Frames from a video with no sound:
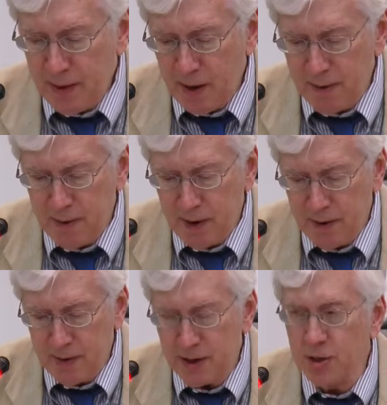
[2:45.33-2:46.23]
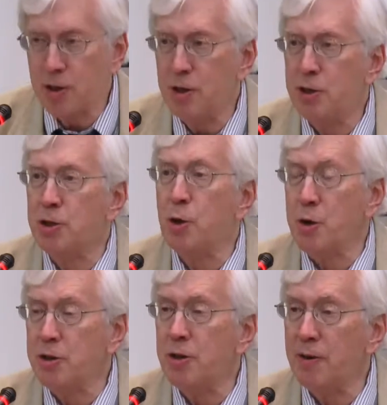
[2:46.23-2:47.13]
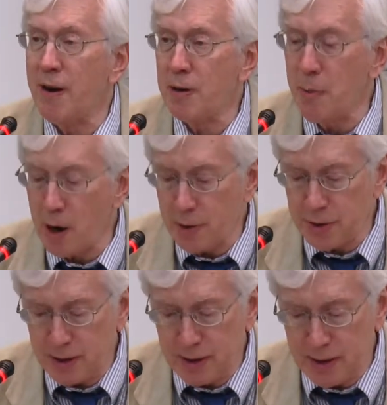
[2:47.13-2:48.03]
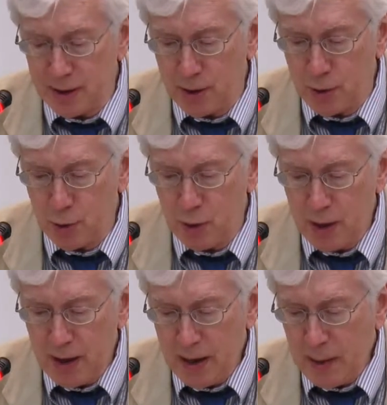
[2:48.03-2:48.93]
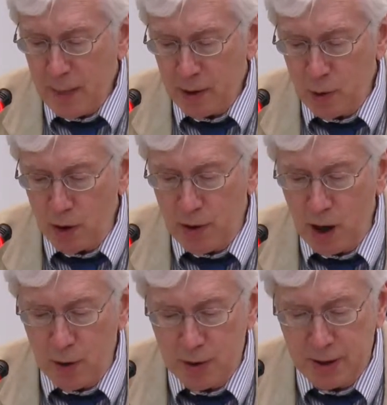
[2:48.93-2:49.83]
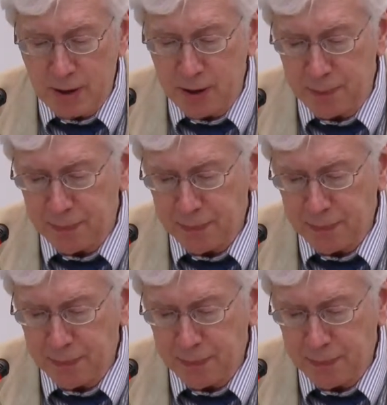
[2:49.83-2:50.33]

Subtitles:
the distortion of our democracies into autocracies.